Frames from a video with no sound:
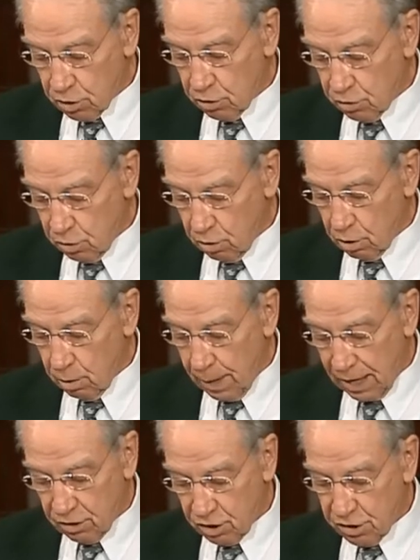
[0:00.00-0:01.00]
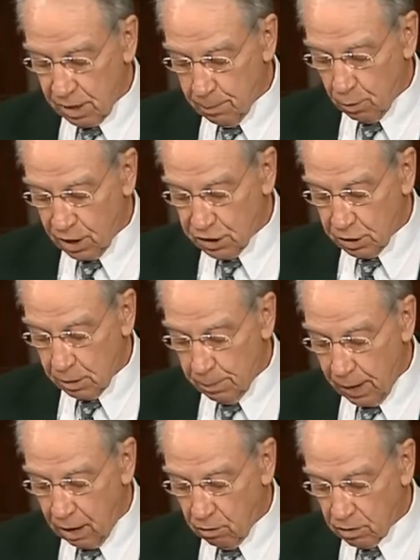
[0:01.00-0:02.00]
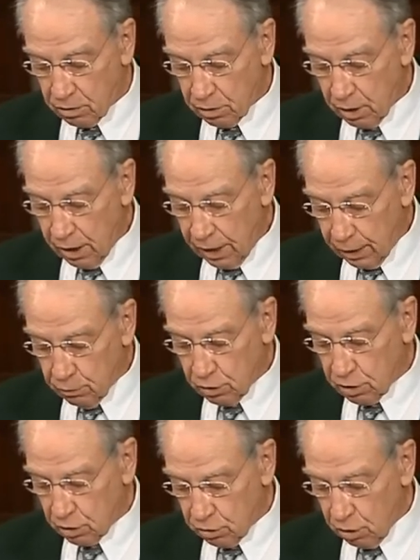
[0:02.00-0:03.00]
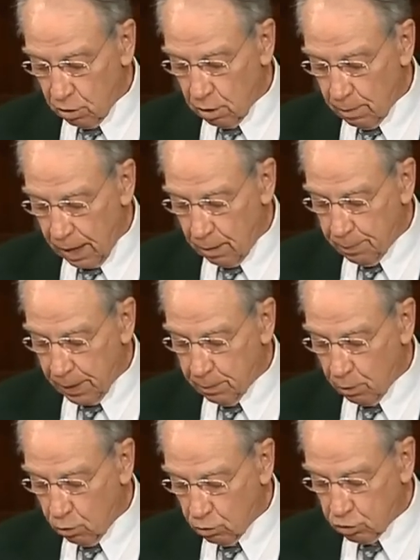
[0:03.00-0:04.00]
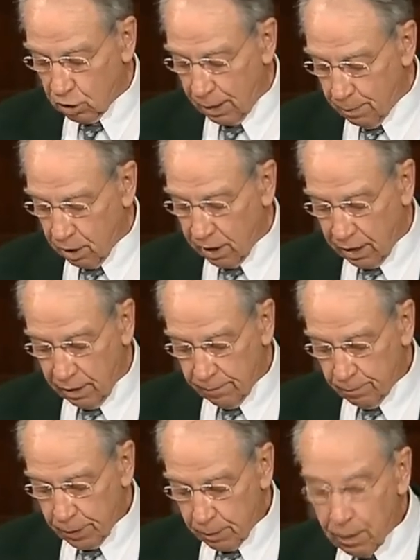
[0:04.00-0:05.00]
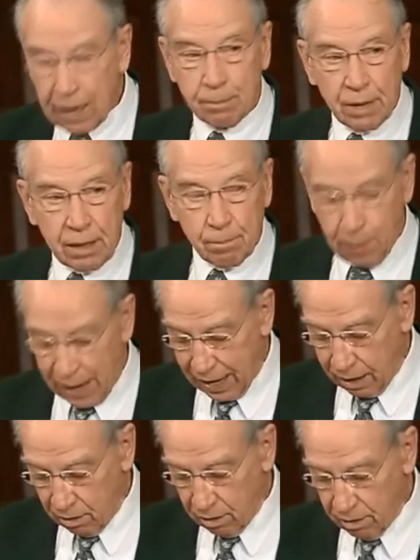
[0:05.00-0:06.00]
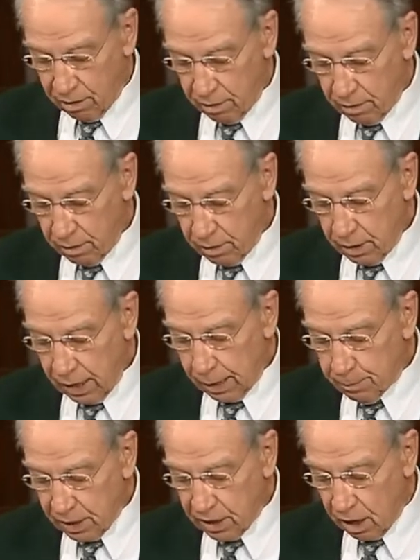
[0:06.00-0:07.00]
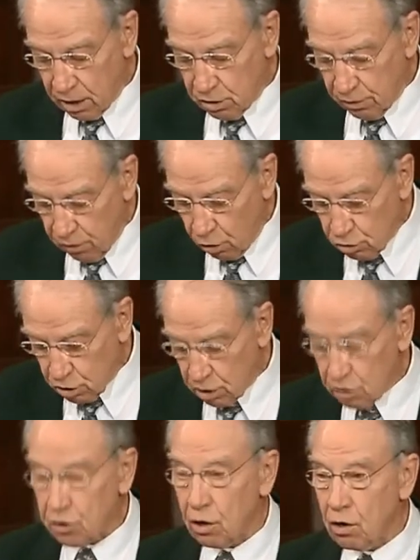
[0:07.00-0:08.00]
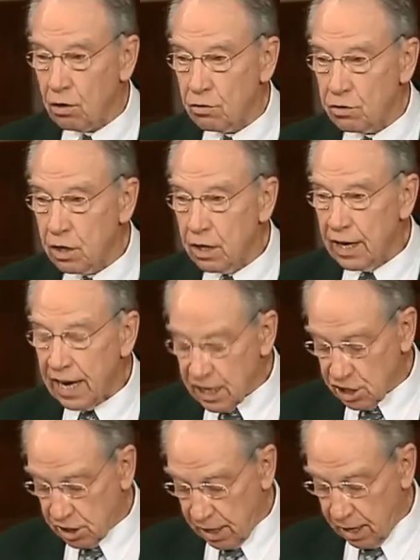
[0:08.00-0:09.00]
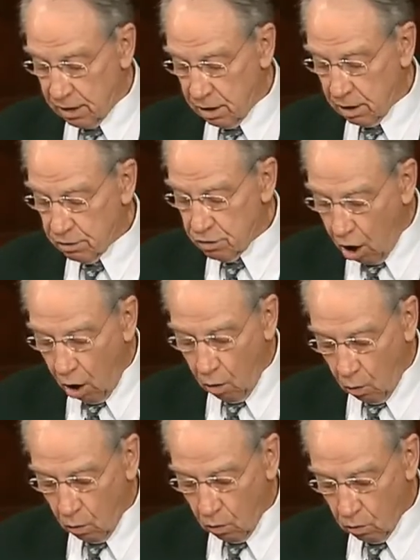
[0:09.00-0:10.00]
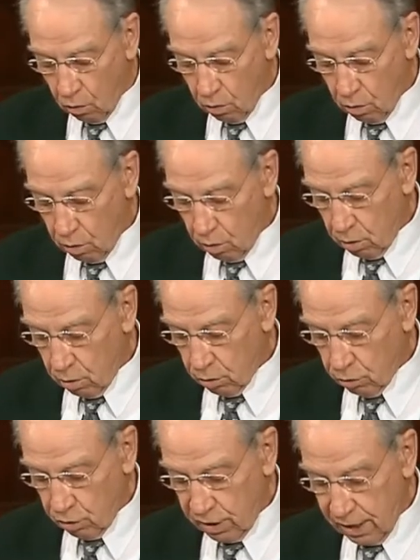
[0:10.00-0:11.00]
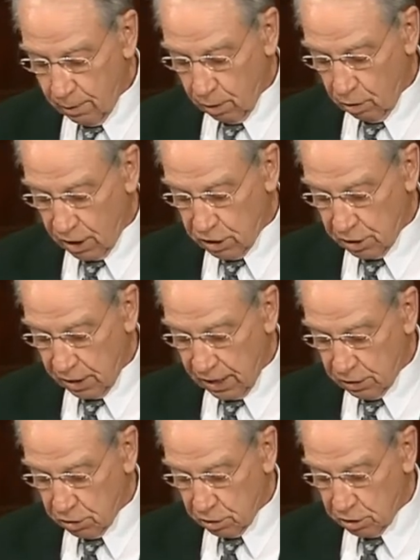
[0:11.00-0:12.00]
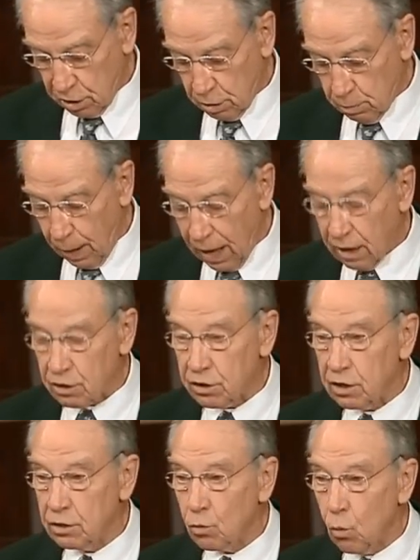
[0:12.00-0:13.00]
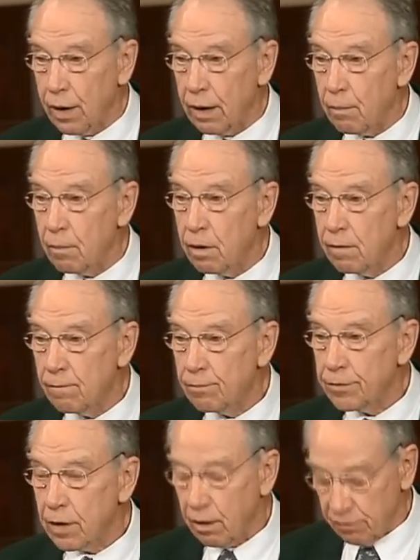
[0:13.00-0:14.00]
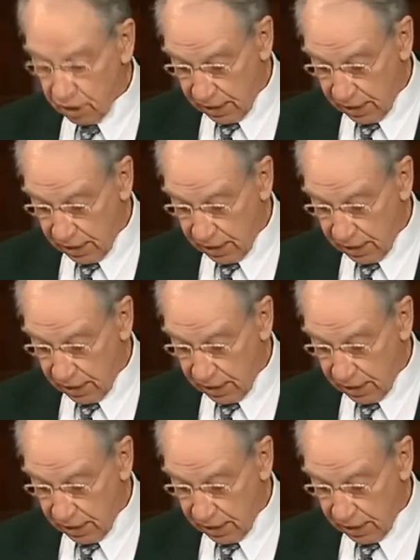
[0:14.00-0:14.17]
concerned about the separation of powers. He was concerned about people whose liberty might be impaired. And because of those concerns, he said no to the immigration agency's policies whim of the